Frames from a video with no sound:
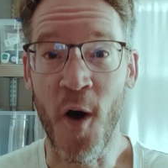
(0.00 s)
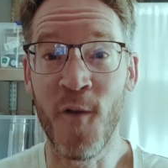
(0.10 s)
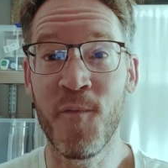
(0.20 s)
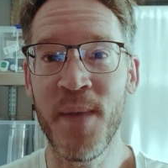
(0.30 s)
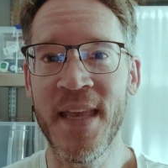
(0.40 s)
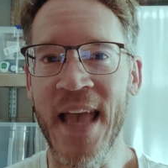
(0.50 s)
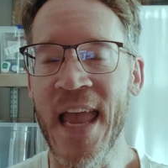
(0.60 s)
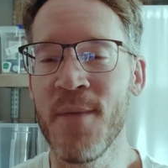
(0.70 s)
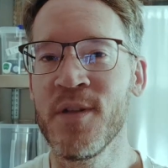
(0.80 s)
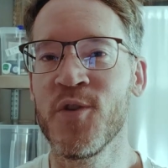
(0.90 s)
of being
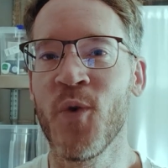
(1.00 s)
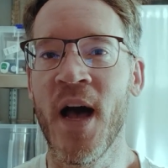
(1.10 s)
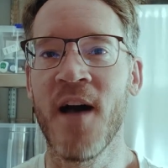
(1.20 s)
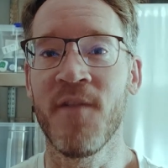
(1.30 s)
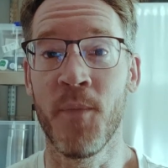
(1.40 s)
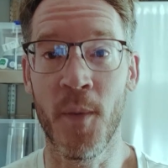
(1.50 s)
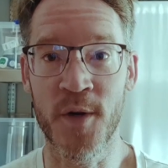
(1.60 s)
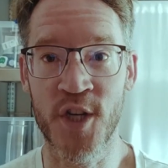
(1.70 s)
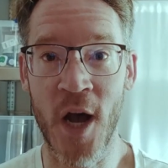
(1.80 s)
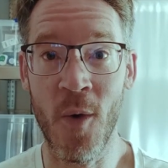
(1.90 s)
able to have a proper
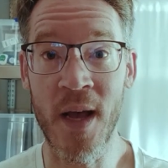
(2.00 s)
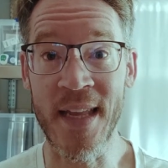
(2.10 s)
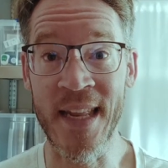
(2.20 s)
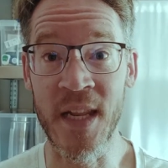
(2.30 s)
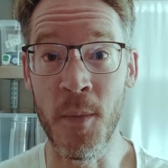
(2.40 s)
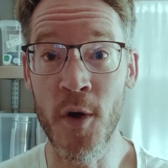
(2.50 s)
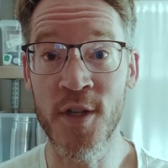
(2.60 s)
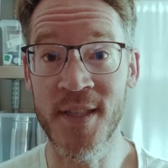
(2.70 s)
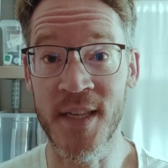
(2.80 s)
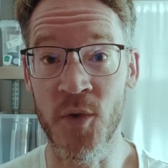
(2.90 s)
shower in an
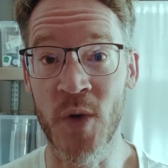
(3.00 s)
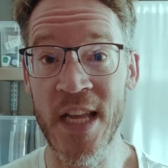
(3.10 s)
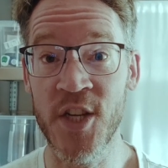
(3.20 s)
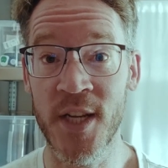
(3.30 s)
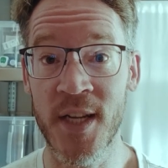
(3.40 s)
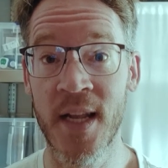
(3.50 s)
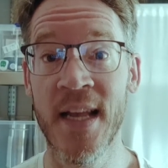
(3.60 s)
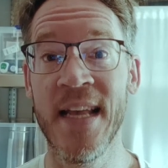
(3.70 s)
emergency situation